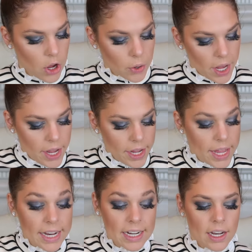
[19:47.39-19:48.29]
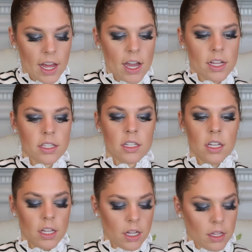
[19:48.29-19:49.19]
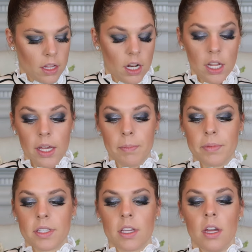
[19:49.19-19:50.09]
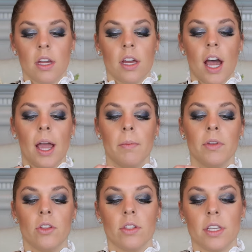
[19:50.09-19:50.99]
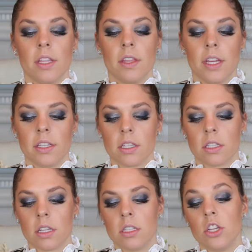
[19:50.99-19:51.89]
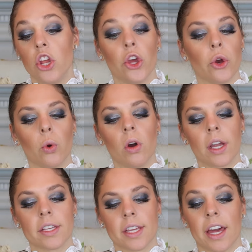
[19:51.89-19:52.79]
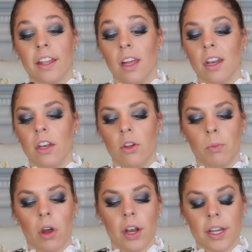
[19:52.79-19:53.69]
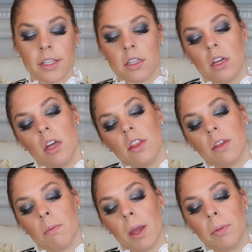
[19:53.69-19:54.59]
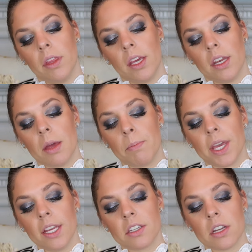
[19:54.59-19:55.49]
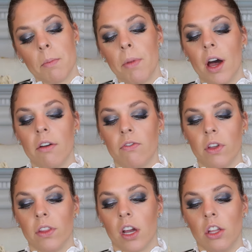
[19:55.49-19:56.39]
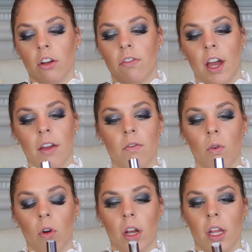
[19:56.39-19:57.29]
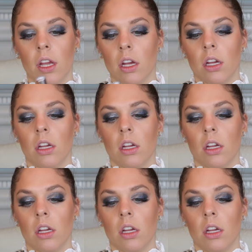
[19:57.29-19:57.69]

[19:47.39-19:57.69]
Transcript: Okay, and lastly, the lips. I'm using this, it says new, I guess I got a lot of new products, the Maybelline Peach Buff in the color five forty.